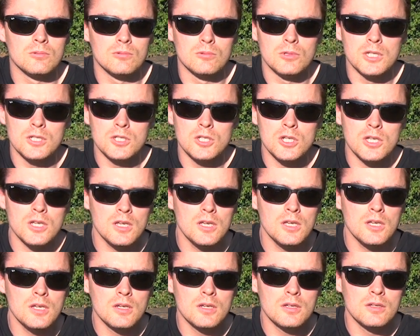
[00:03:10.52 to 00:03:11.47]
which
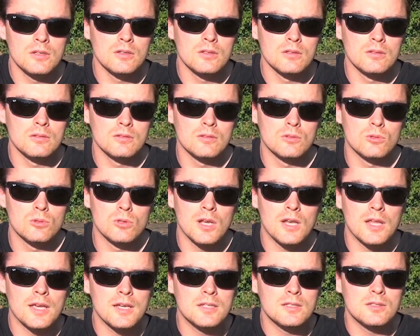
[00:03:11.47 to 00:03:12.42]
he
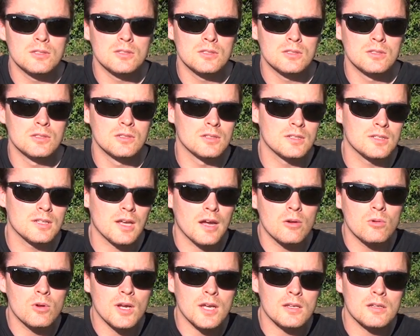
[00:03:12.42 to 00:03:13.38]
relates
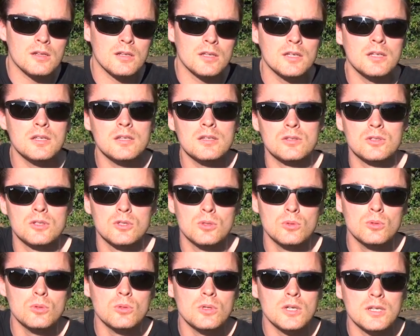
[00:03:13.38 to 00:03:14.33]
directly
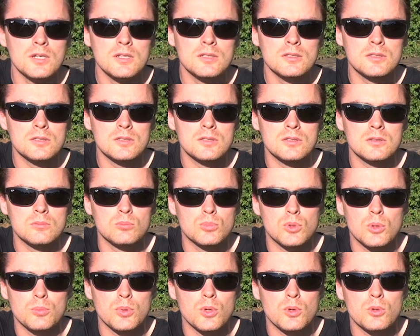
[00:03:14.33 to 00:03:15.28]
to his
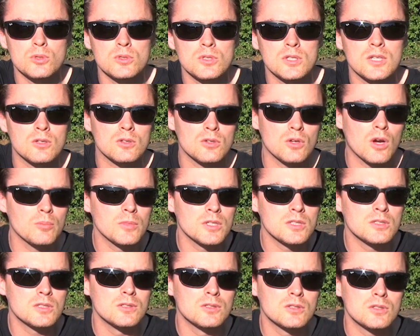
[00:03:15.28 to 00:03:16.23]
proposed
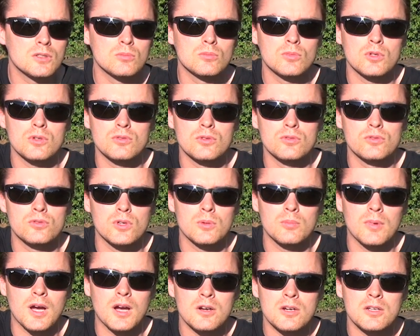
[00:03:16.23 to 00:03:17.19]
economic system of a
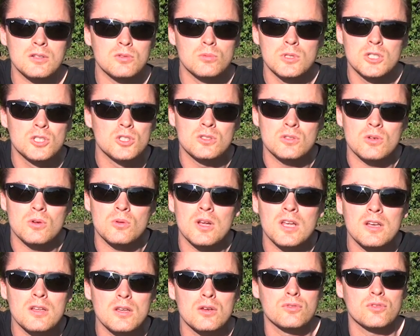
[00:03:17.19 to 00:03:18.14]
free market, which is
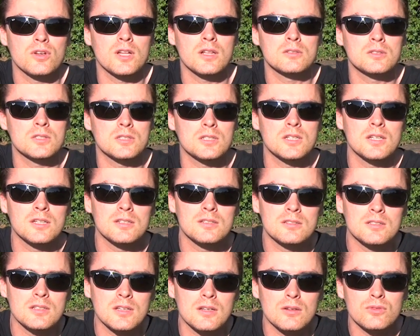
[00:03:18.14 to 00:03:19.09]
already a fallacy in
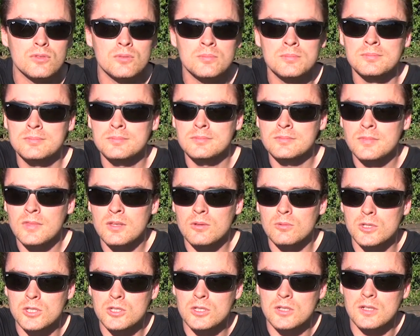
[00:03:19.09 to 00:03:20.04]
itself,
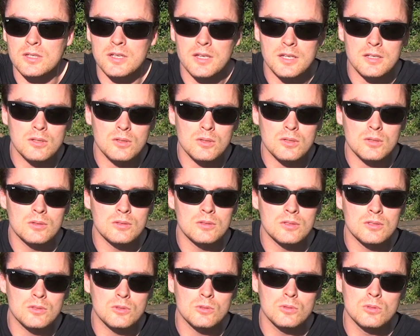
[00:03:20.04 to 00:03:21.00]
which I'll get
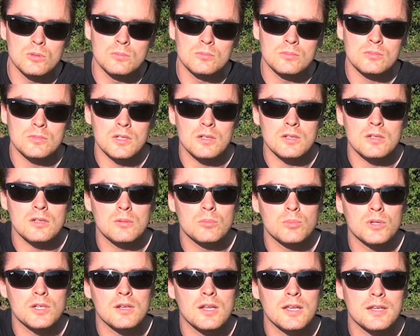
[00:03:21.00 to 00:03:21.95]
to a little
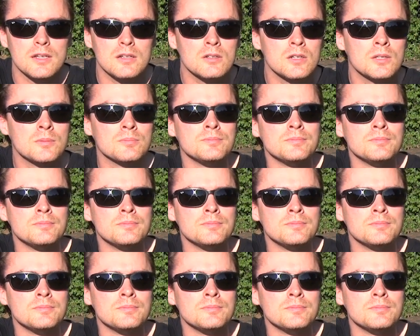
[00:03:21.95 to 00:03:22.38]
bit later.